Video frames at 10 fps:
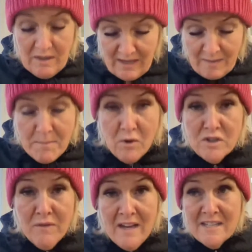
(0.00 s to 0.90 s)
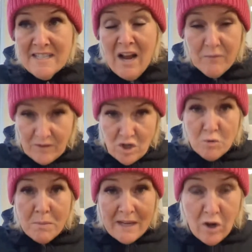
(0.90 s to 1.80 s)
You then motivate yourself and you
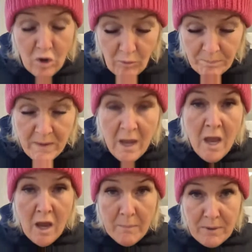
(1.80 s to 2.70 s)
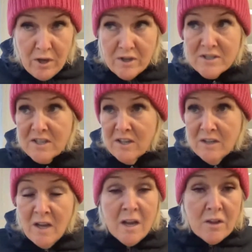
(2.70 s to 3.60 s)
become a
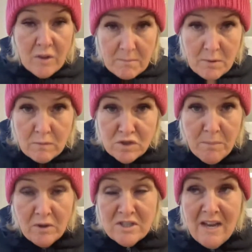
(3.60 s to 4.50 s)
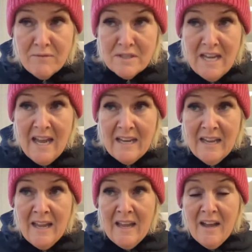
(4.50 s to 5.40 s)
person that moves your body every day,
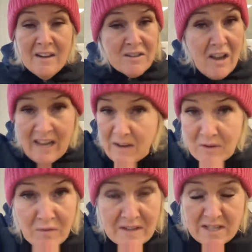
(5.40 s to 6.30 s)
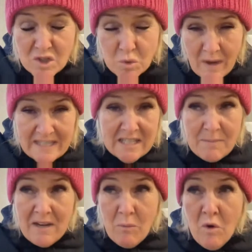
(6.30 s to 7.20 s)
even if it's a
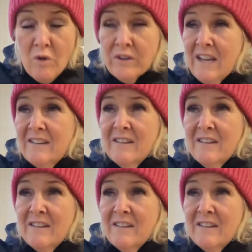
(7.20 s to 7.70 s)
20-minute walk.